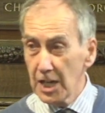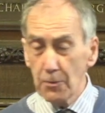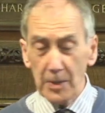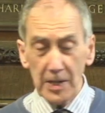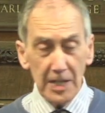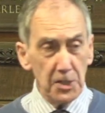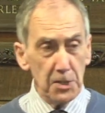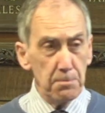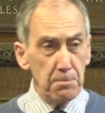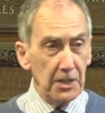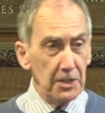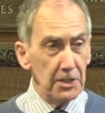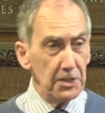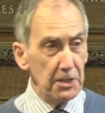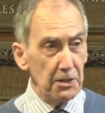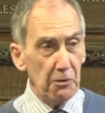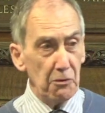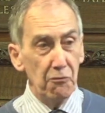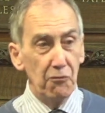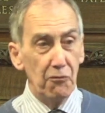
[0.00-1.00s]
we experience
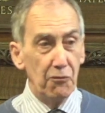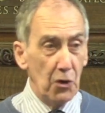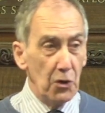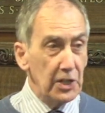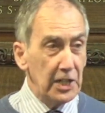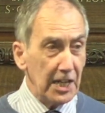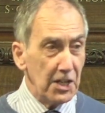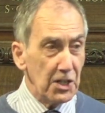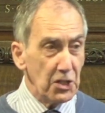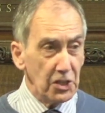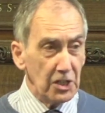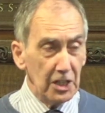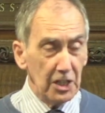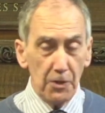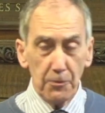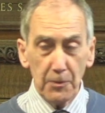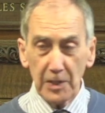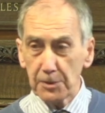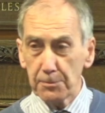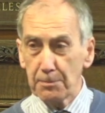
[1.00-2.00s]
it
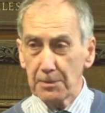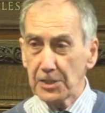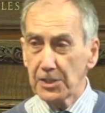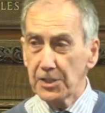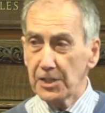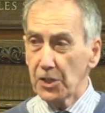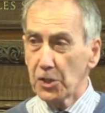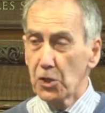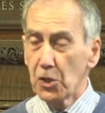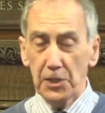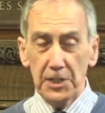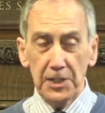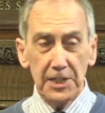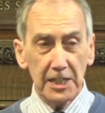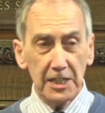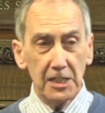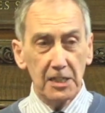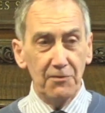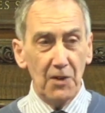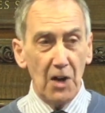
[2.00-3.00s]
vocationally, we experience it in the
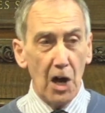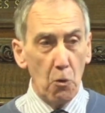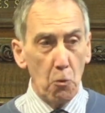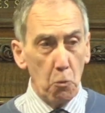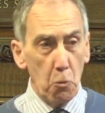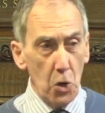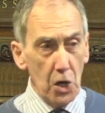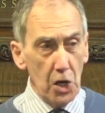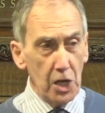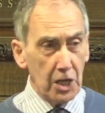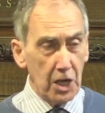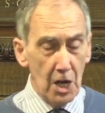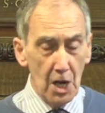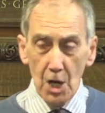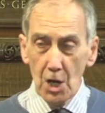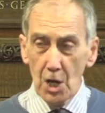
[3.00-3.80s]
context of our work,